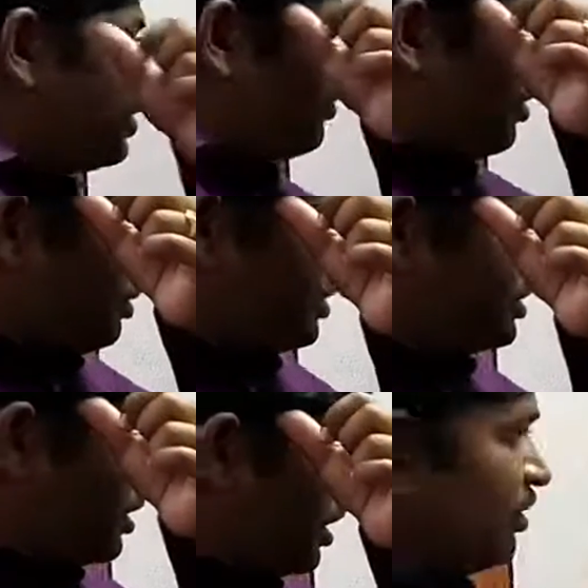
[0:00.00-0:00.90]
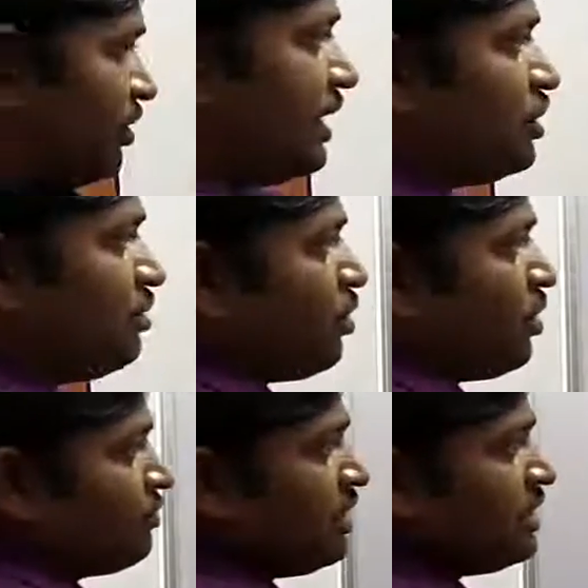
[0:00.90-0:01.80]
formation of an addition
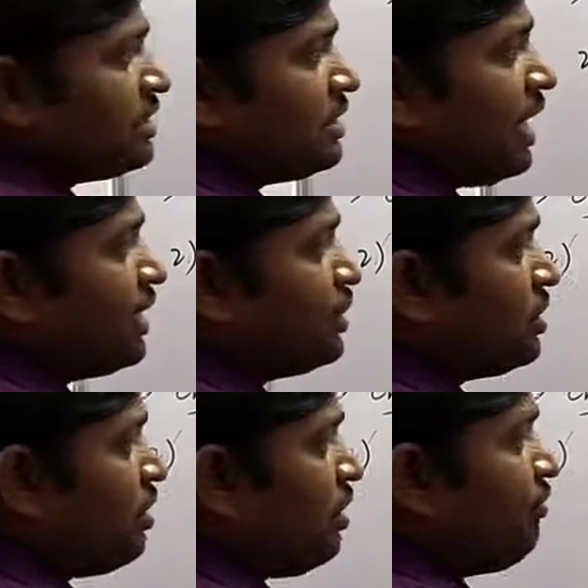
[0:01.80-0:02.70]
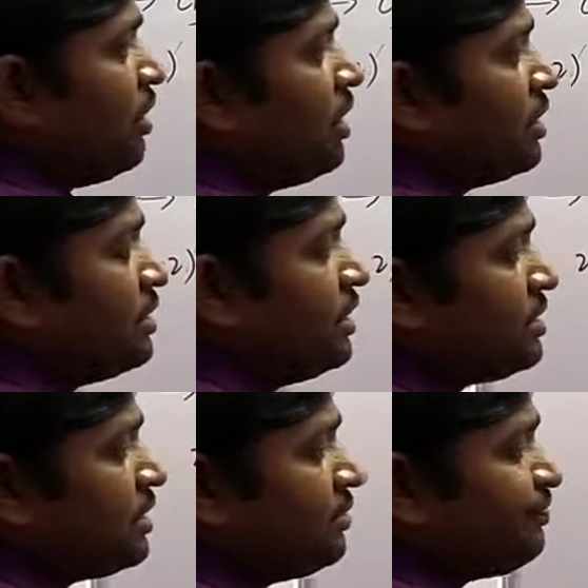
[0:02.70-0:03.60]
product. First the addition of this
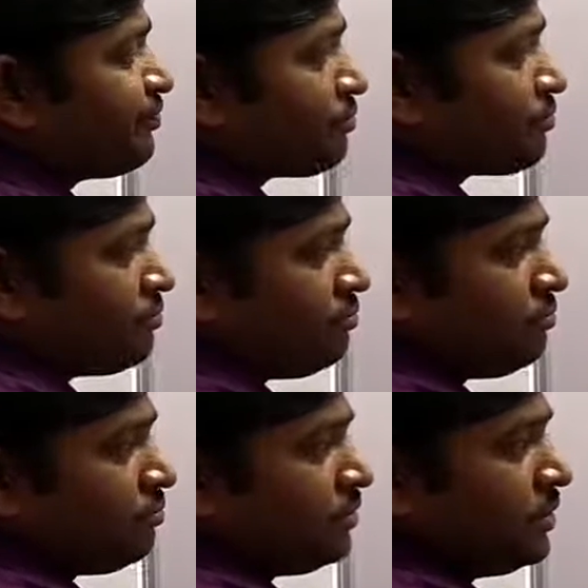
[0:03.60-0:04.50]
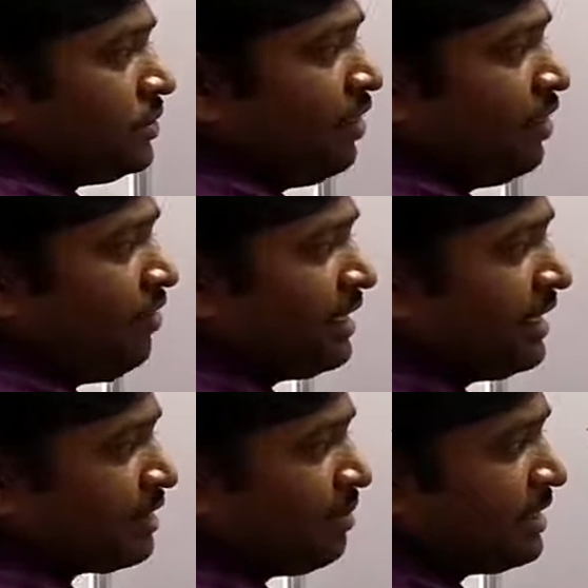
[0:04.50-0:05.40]
nucleophile
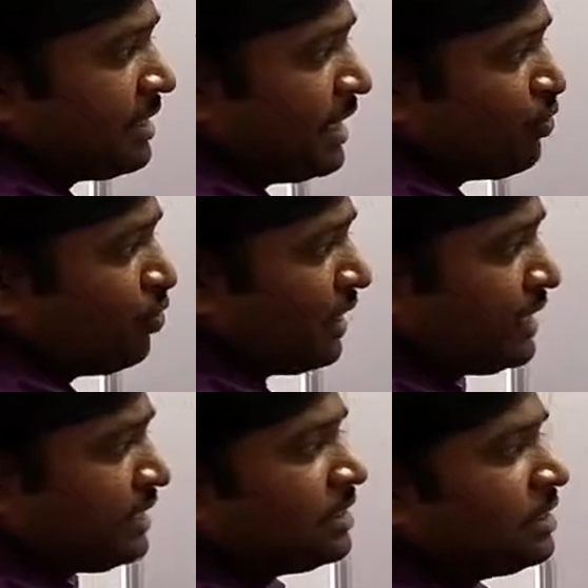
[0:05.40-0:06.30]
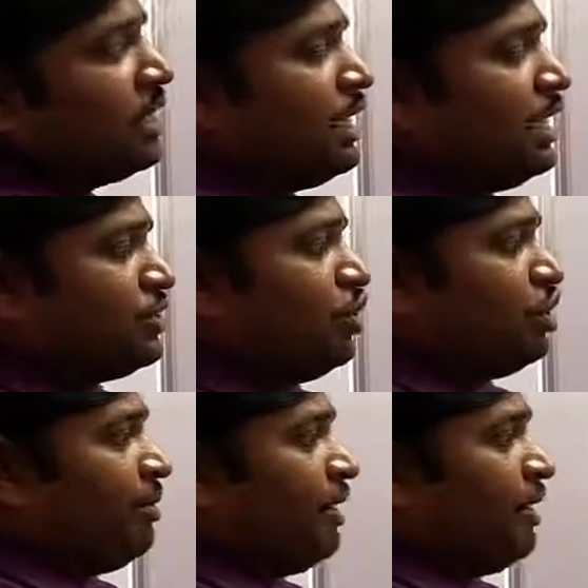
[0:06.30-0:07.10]
takes place, SO3H is going to be